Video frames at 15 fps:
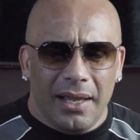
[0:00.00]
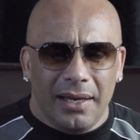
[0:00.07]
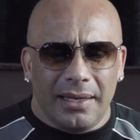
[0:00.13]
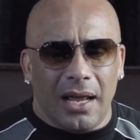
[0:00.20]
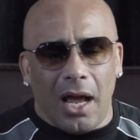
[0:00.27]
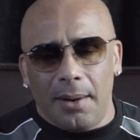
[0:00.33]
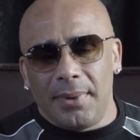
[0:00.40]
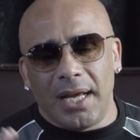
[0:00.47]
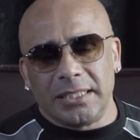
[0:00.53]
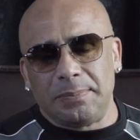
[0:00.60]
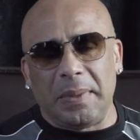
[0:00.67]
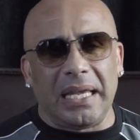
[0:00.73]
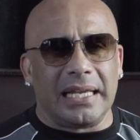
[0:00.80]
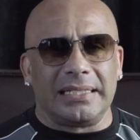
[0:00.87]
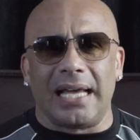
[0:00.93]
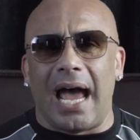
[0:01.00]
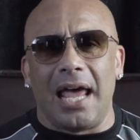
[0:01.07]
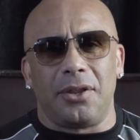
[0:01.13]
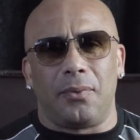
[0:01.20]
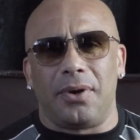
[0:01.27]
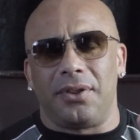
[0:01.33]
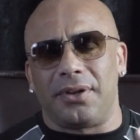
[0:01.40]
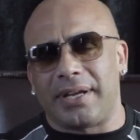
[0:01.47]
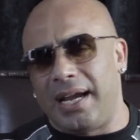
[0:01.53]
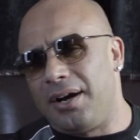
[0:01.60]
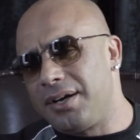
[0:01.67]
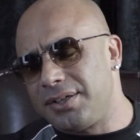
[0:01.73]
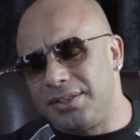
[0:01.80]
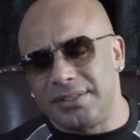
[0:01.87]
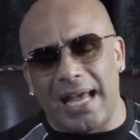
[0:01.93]
Now, I'm not speaking to either one of their
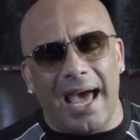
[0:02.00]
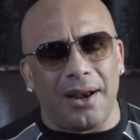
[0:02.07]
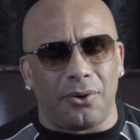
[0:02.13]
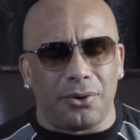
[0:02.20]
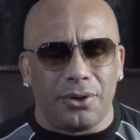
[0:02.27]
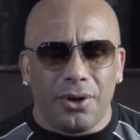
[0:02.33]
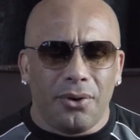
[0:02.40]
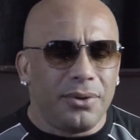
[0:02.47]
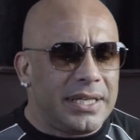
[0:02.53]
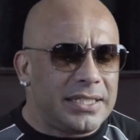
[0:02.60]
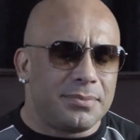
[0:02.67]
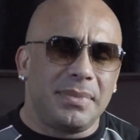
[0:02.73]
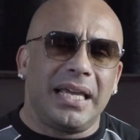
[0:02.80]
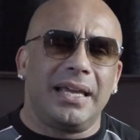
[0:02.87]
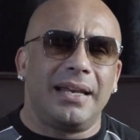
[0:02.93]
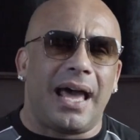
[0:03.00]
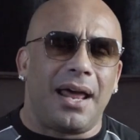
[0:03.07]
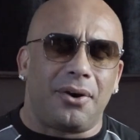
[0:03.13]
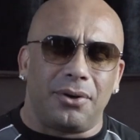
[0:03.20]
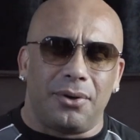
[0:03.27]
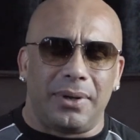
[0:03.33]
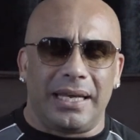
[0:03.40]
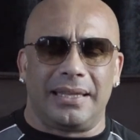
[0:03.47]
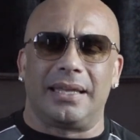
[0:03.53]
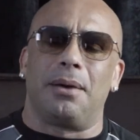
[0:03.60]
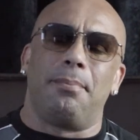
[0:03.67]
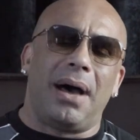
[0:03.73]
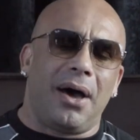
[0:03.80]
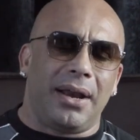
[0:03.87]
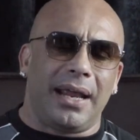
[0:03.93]
characters. I don't know these men. I don't know anything
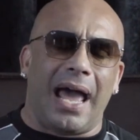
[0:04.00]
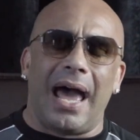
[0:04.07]
about it.